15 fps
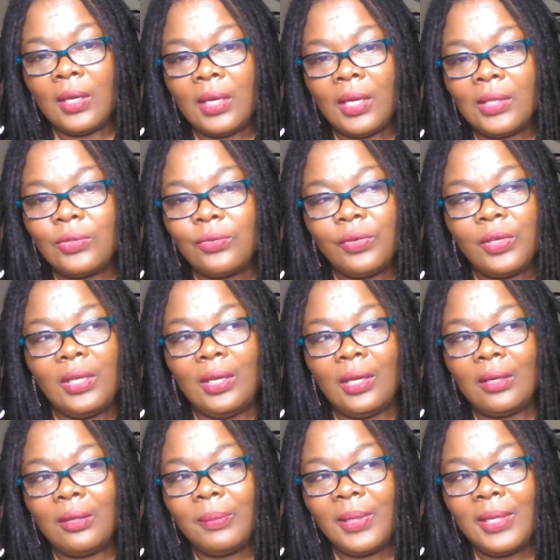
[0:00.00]
it's really going
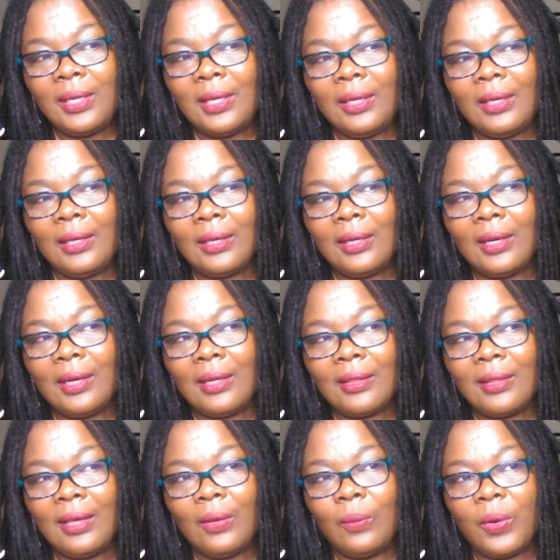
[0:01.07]
to be a
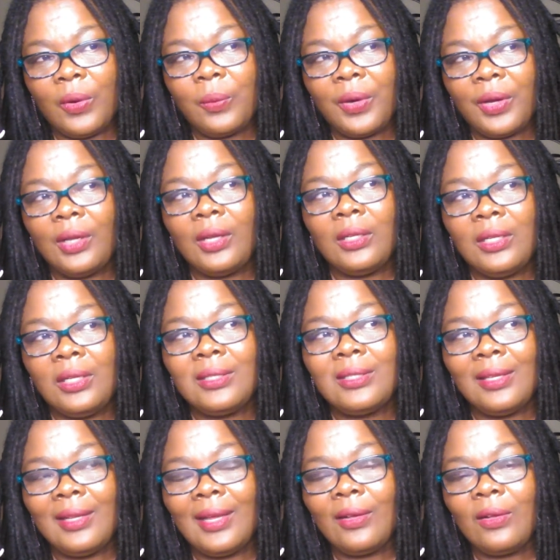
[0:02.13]
thing where we're going to need to
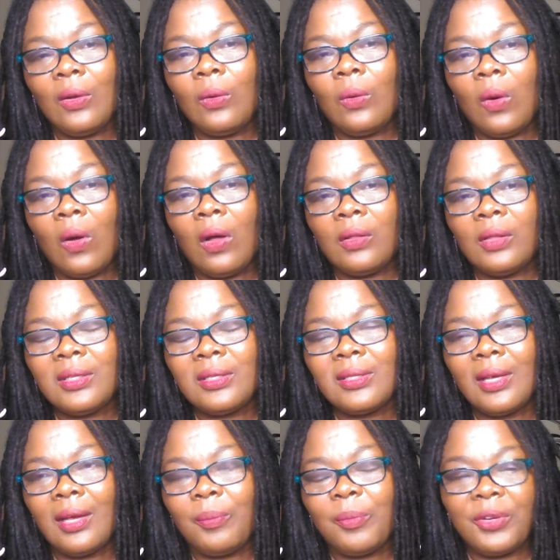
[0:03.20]
let go all this
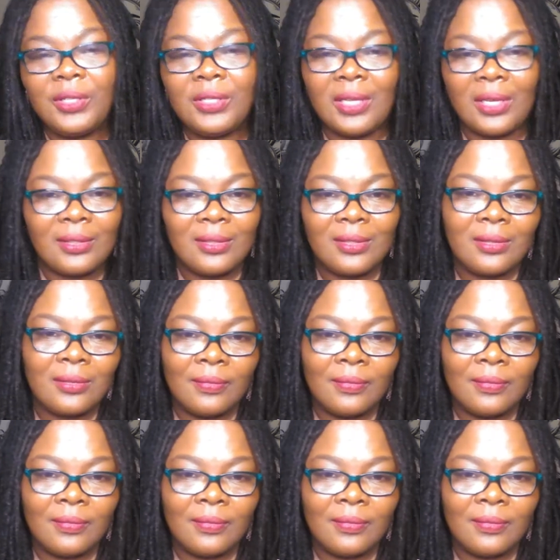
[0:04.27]
pretense